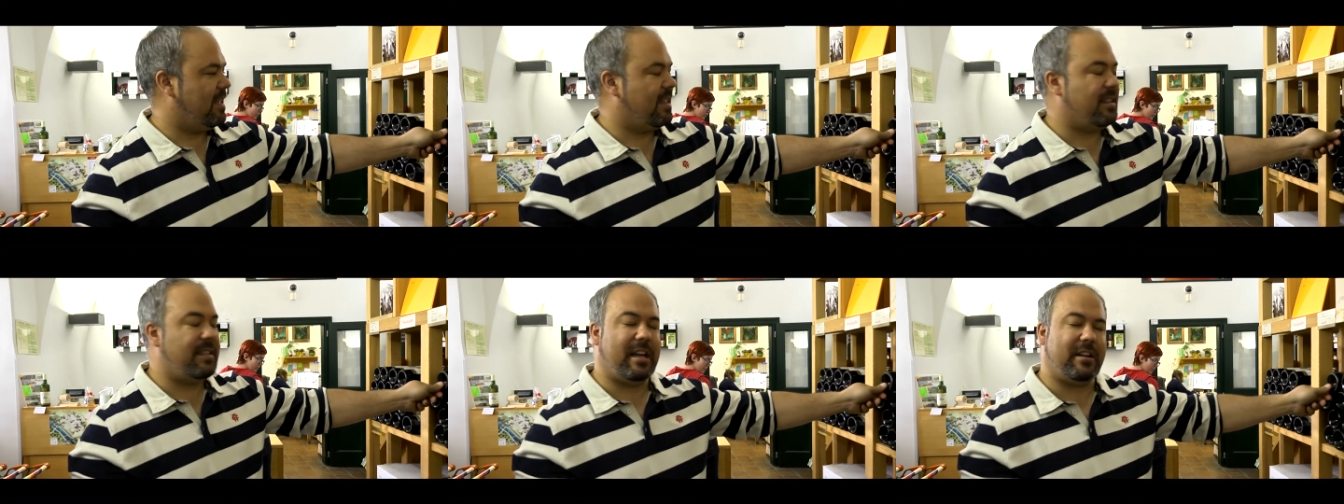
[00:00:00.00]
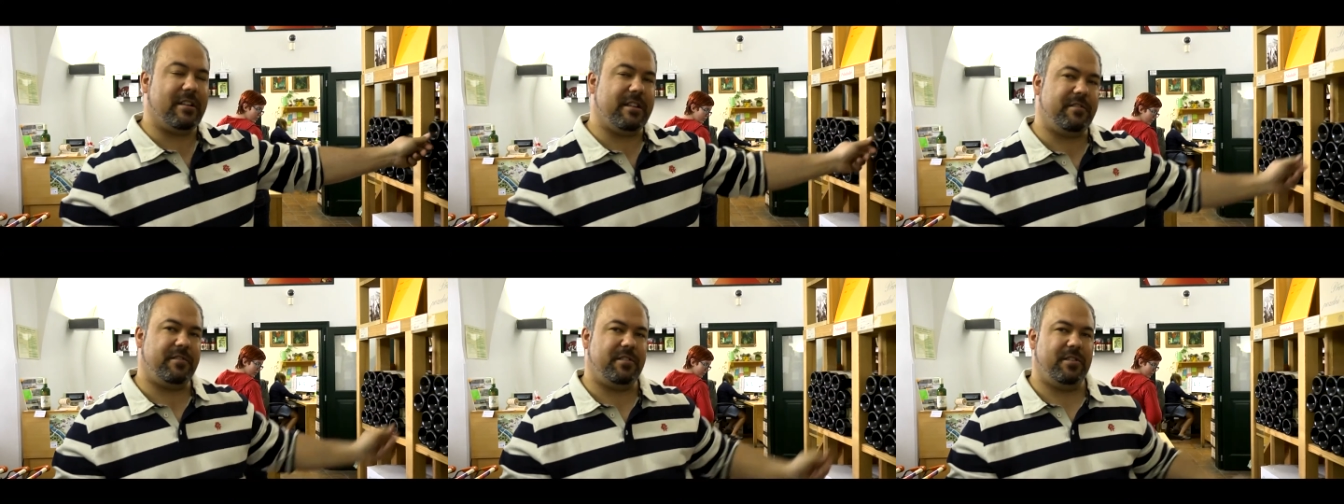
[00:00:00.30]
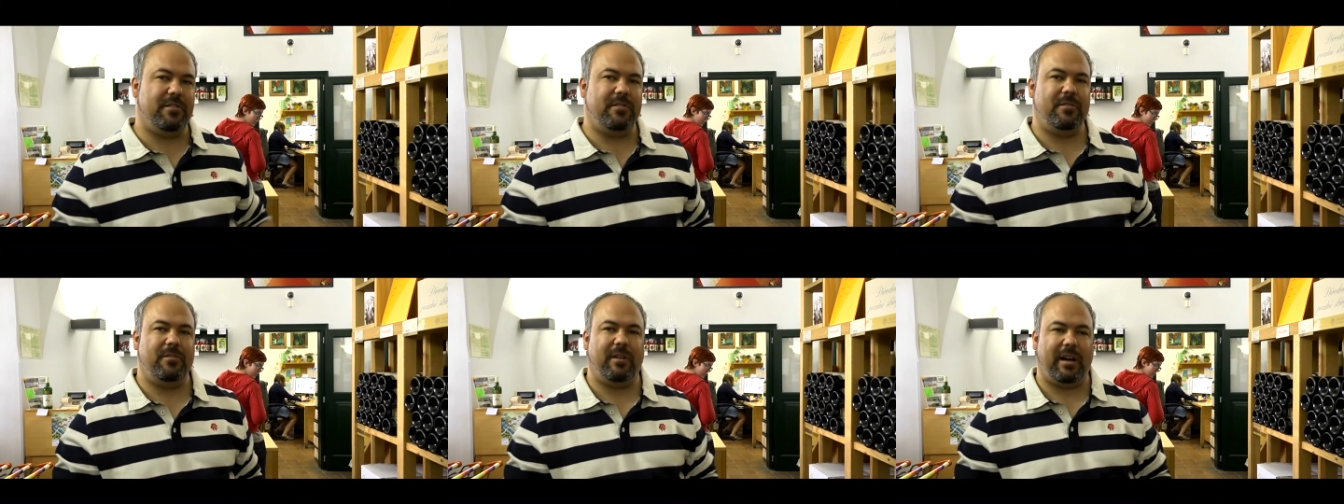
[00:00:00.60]
Now, if
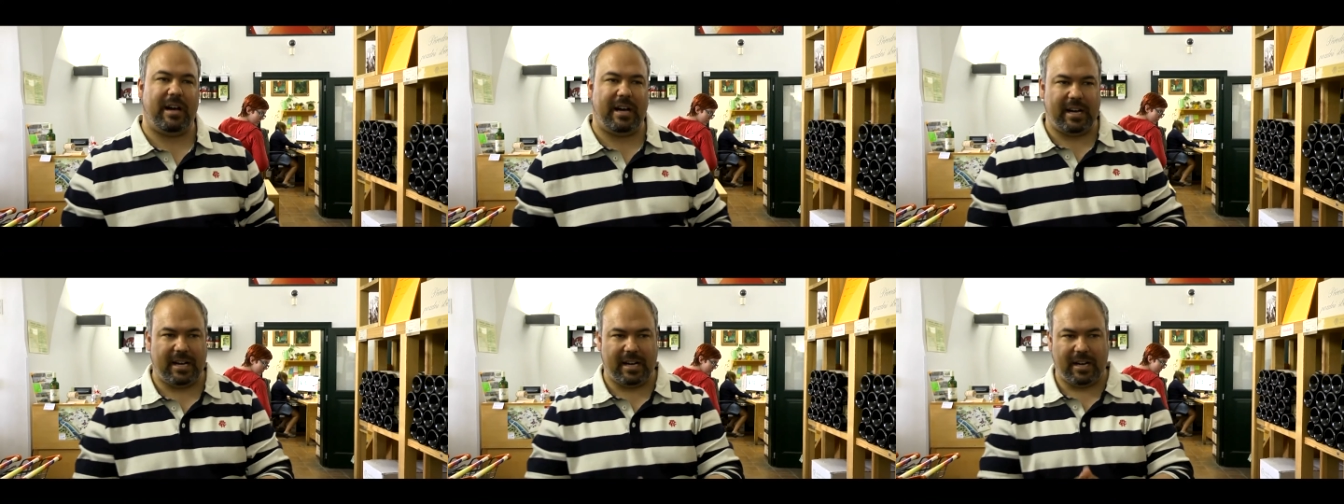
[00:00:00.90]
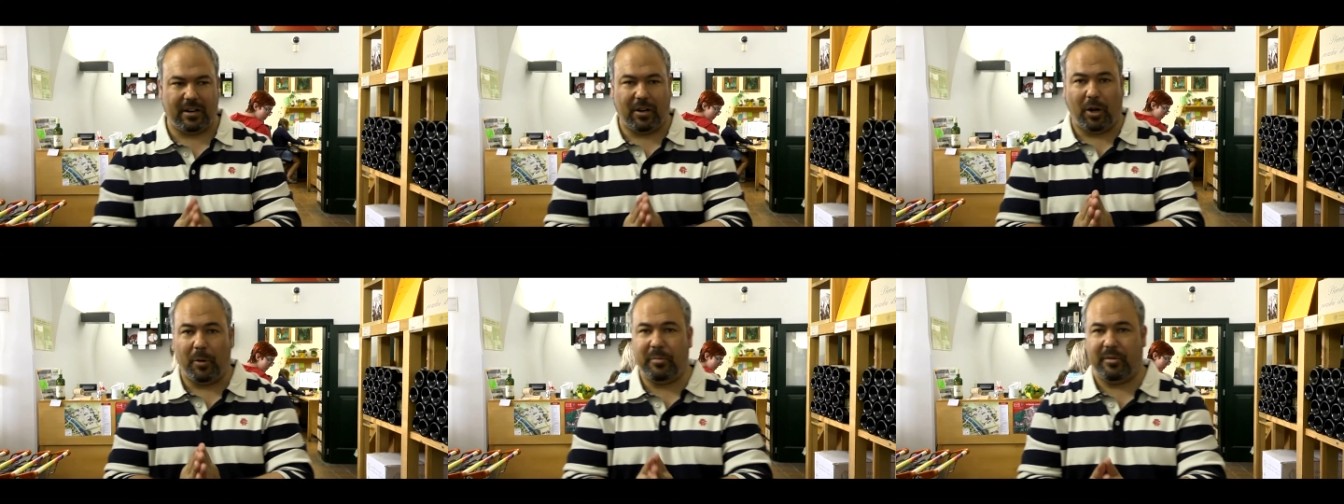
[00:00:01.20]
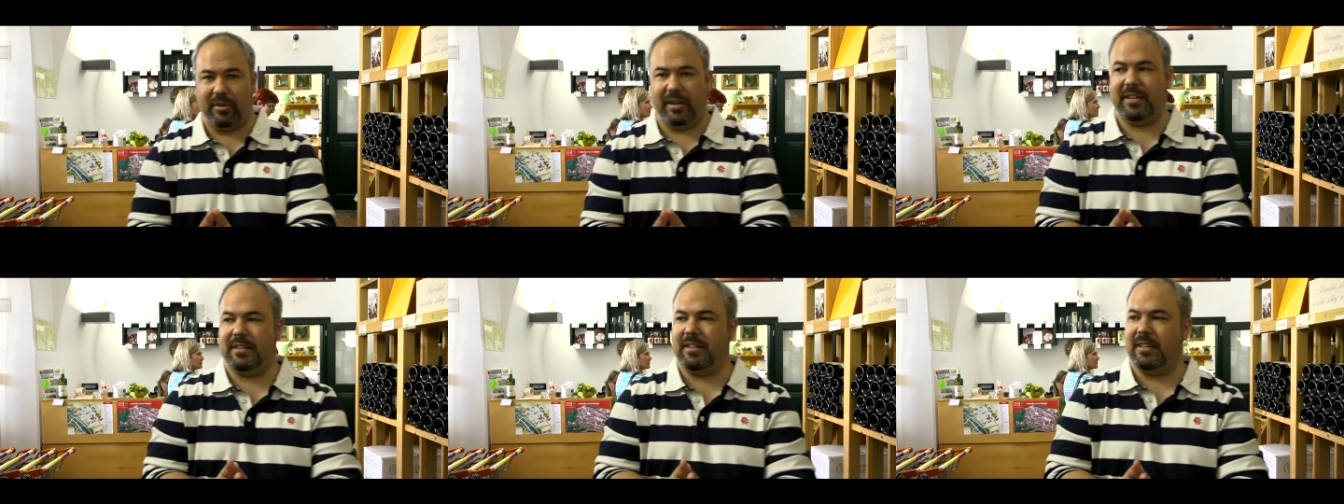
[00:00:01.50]
you are
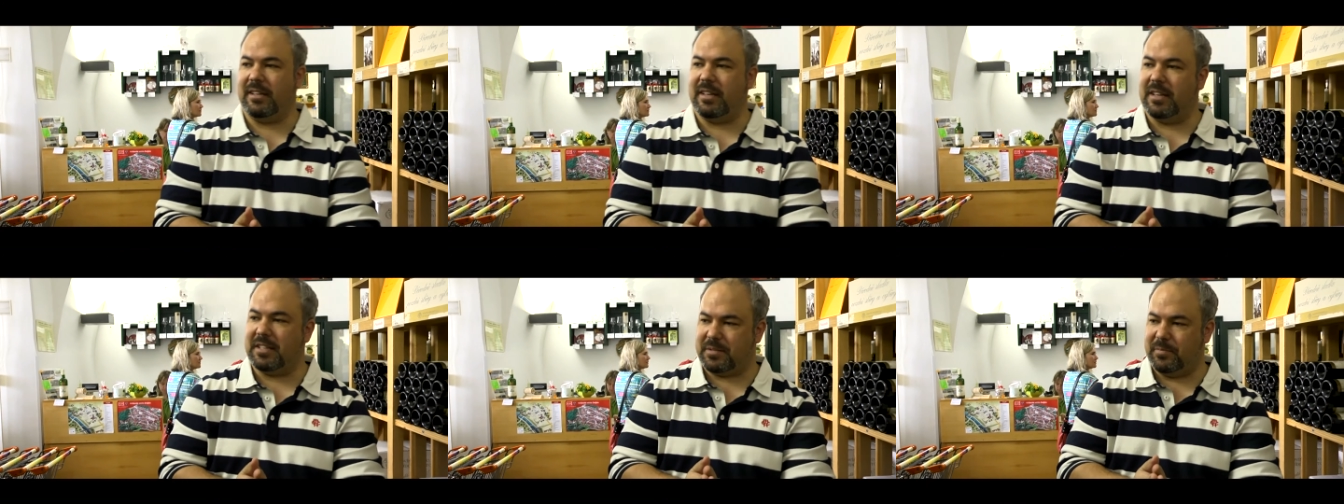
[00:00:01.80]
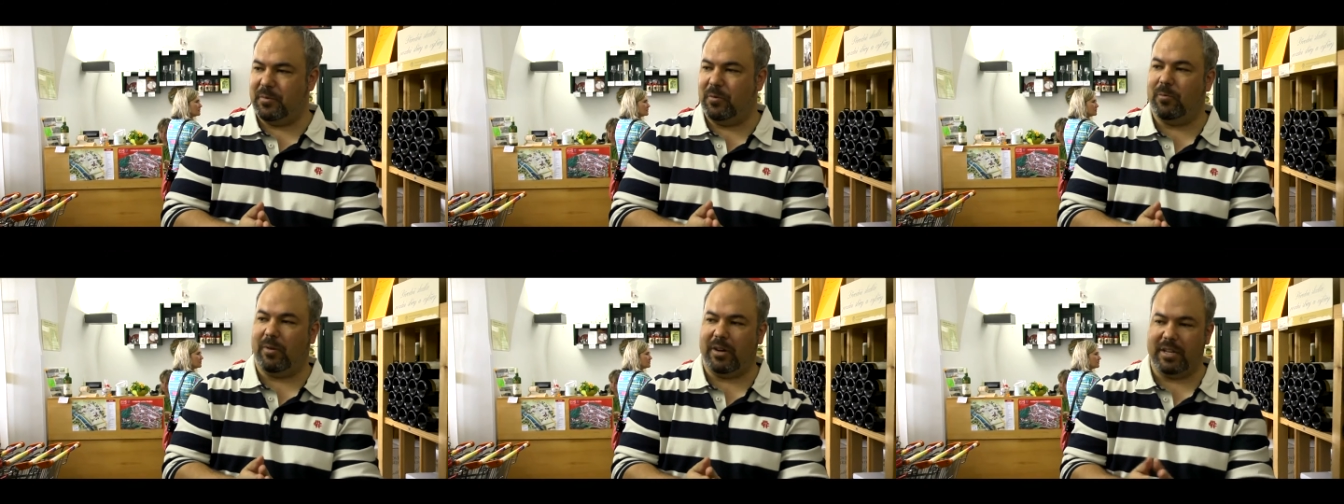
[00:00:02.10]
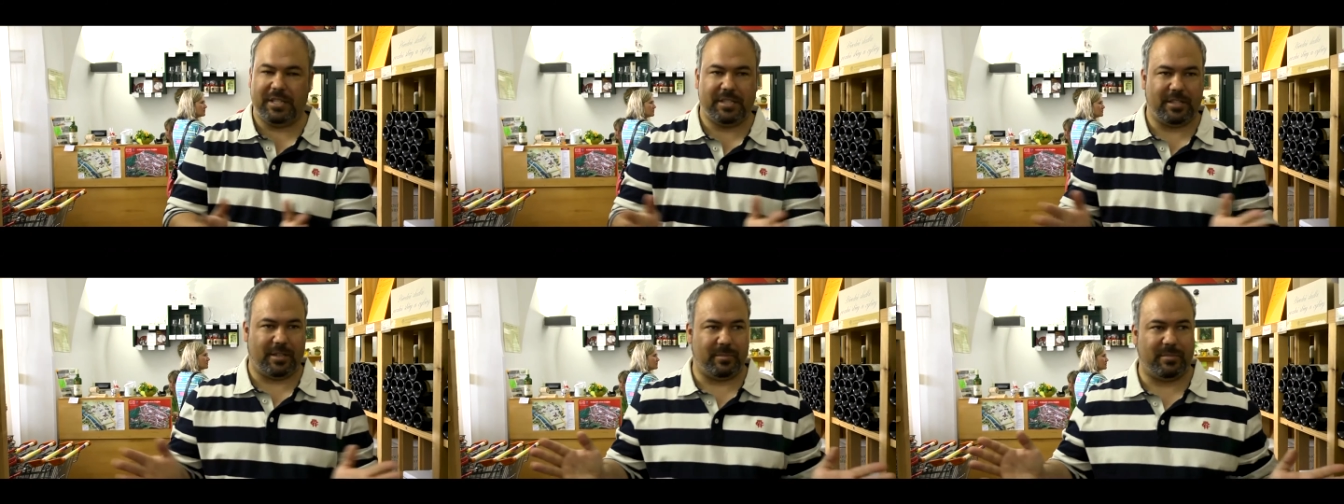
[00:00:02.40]
operating a small wine
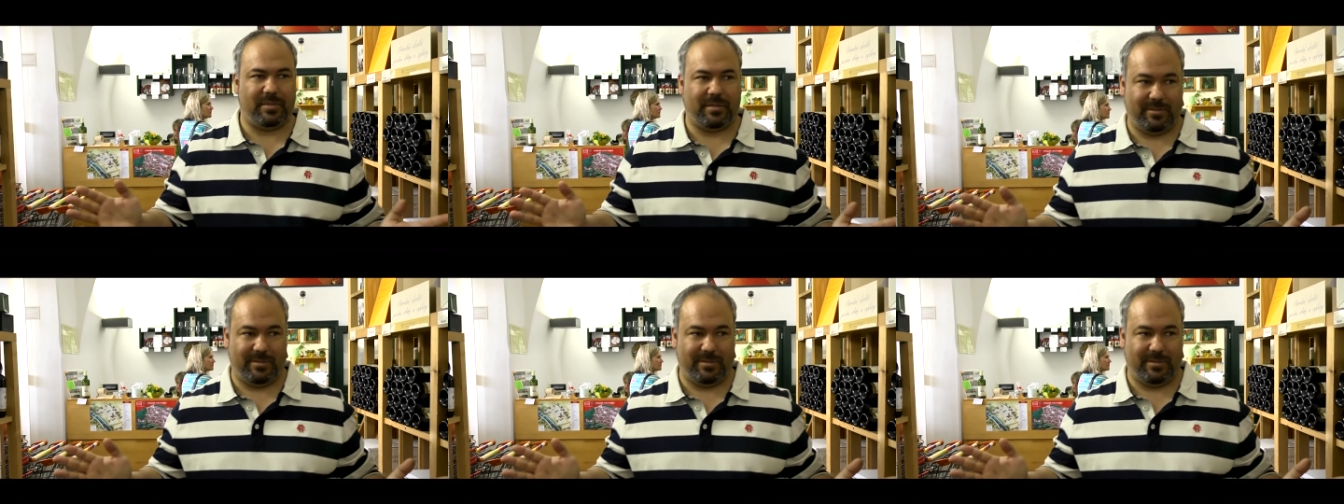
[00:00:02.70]
shop,